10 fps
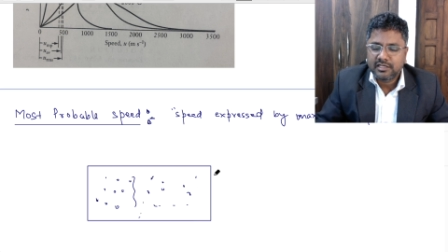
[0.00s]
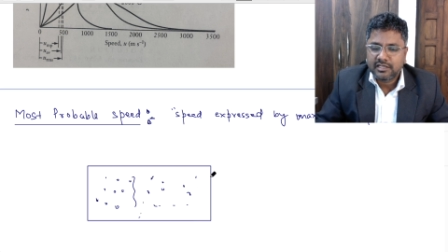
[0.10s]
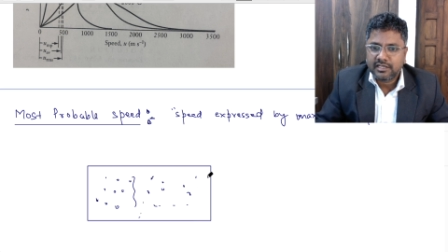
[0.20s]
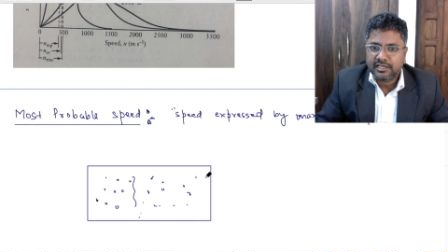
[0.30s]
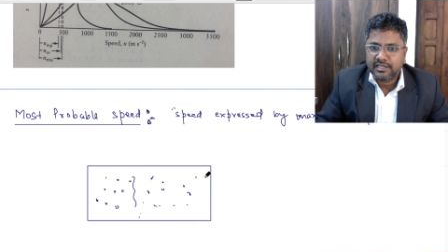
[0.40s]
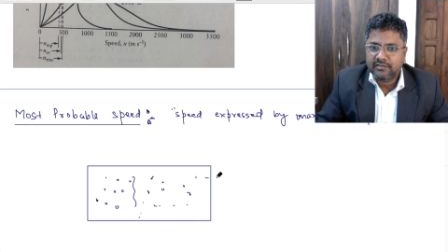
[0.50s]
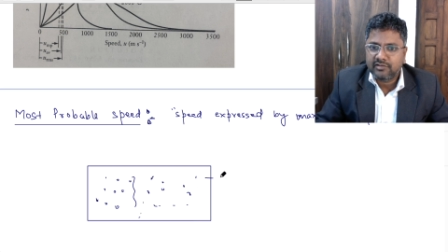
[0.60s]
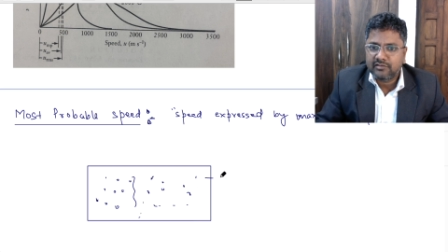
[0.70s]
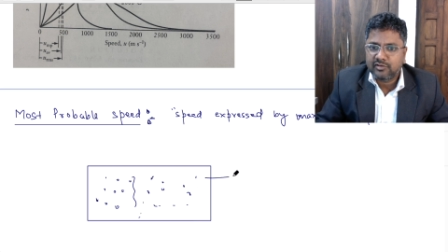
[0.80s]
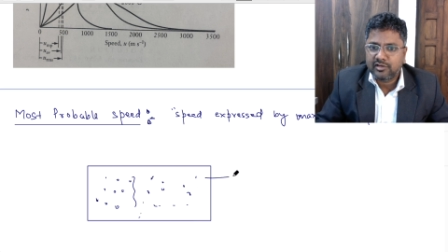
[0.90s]

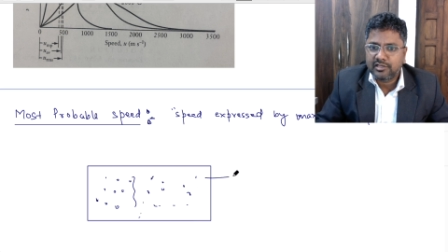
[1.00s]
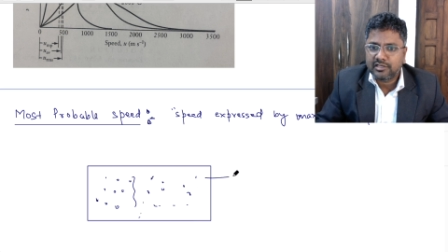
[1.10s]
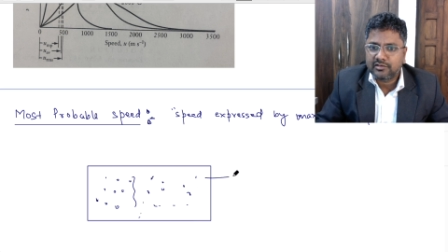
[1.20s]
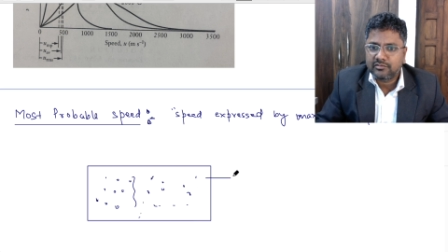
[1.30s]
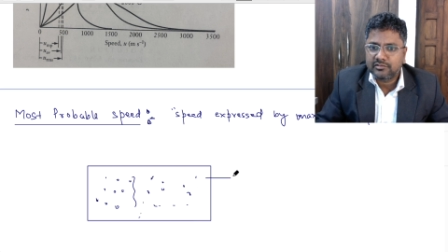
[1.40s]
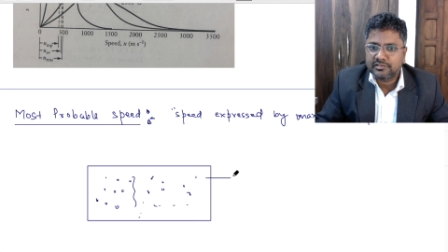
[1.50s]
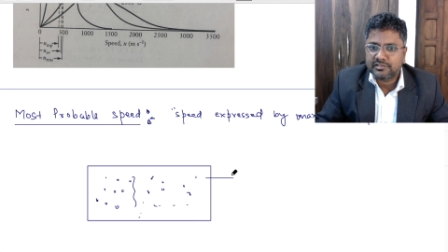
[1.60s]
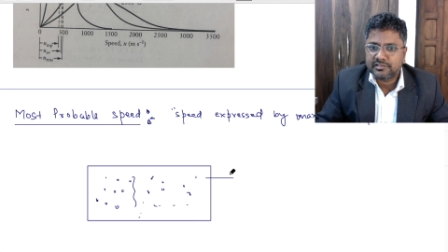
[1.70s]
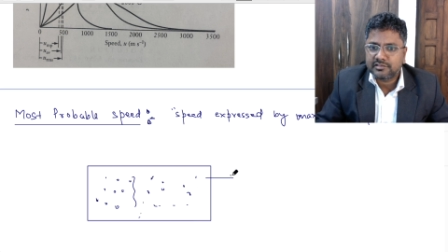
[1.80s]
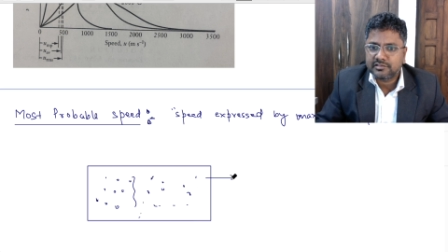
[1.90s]
n1 molecules